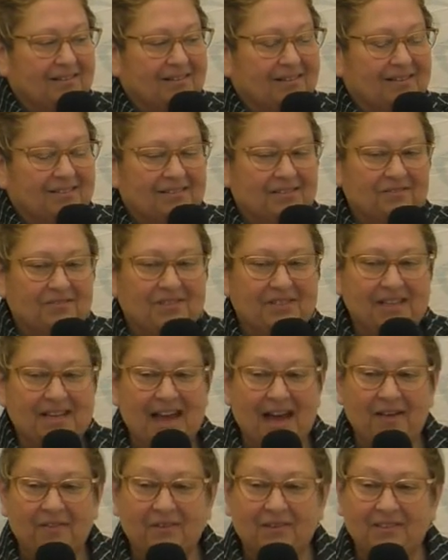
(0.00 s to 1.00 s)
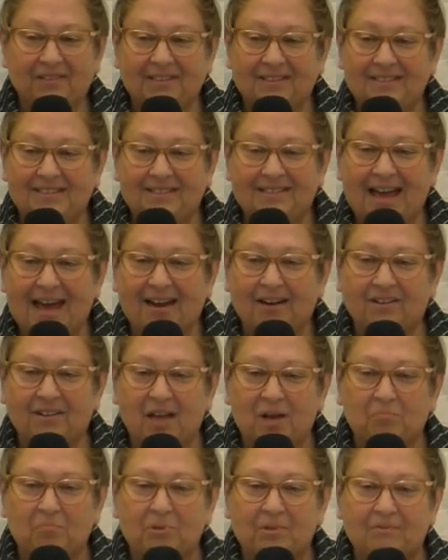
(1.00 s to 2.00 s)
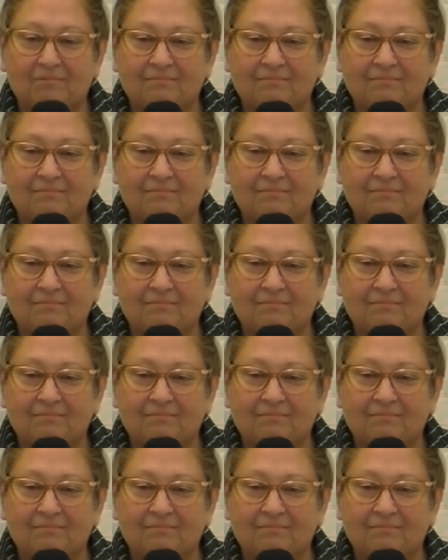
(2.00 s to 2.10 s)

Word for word: So, together, let's saddle up.